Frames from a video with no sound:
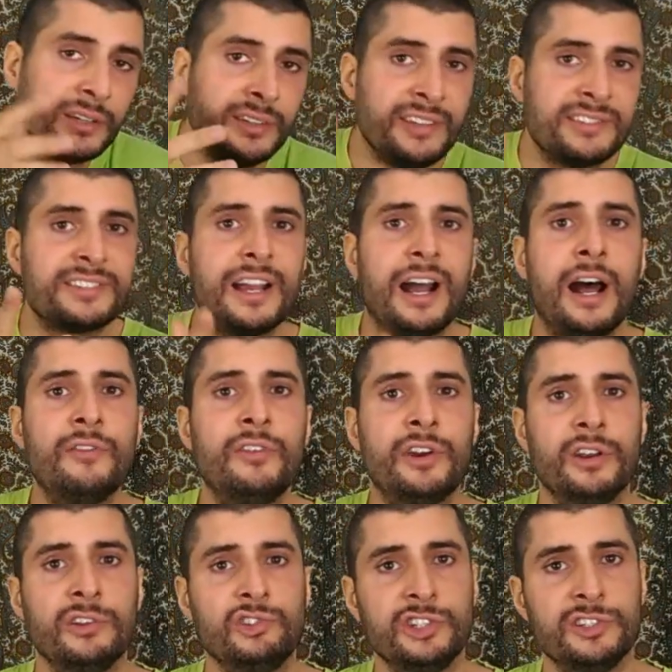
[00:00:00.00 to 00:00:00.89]
these
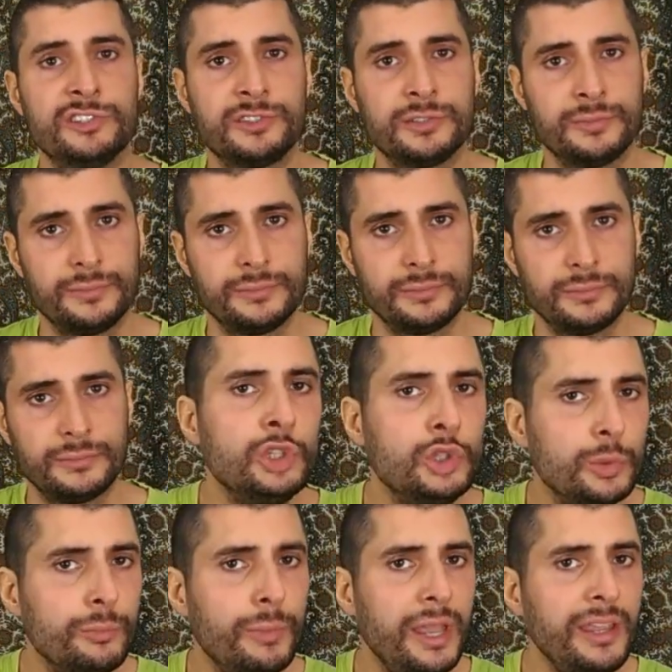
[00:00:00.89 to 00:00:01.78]
averages,
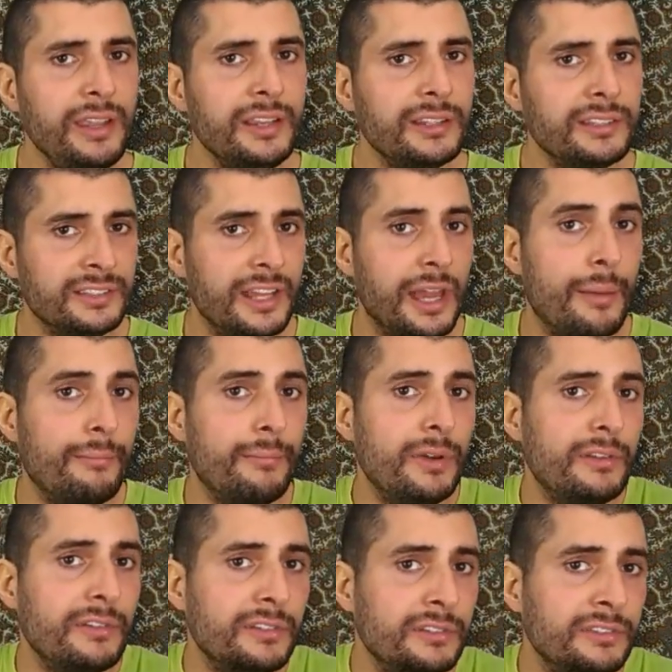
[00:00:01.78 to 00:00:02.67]
to make them